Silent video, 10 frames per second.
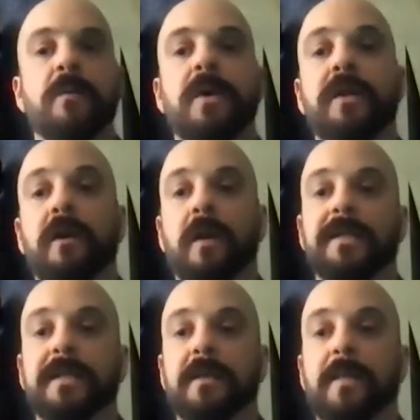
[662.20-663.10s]
but the
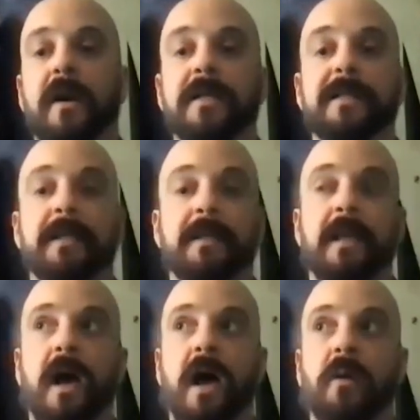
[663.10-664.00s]
closest
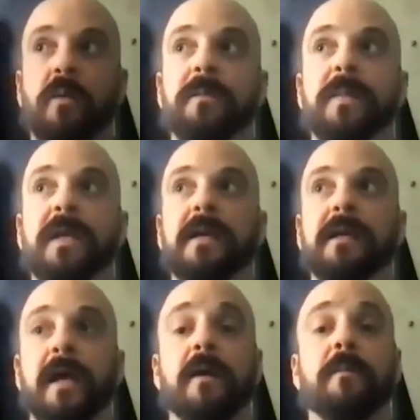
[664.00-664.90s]
comparison would be
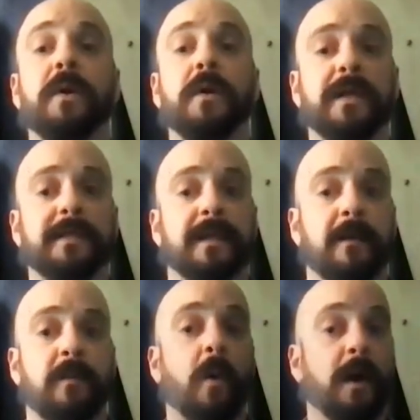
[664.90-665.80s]
like
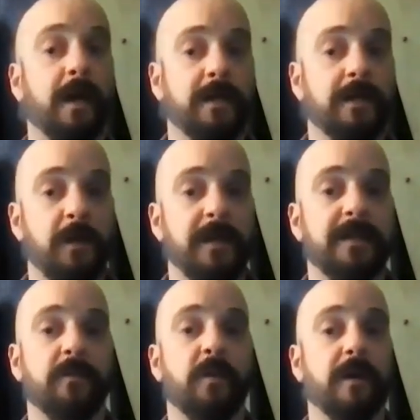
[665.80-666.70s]
Buddhism or
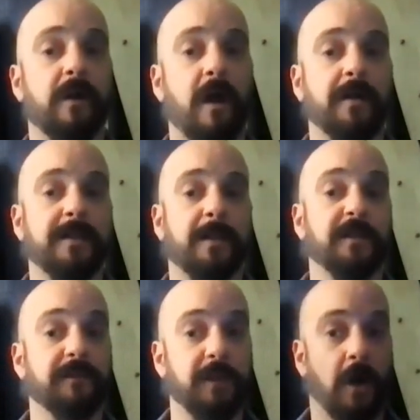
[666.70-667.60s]
Hinduism with their concept
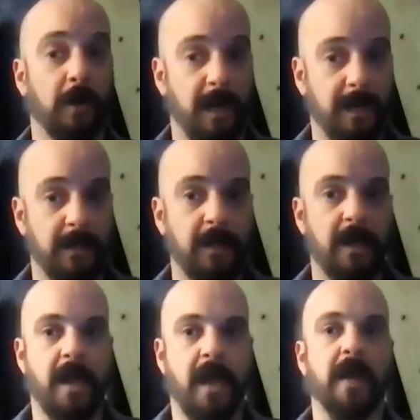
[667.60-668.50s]
of dharma
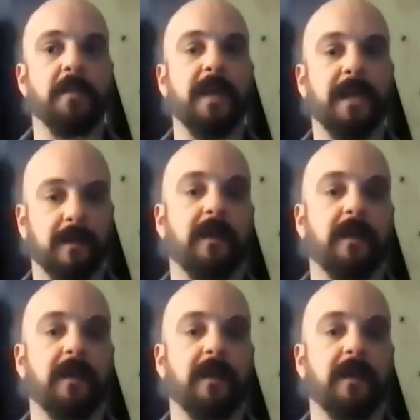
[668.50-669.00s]
and being in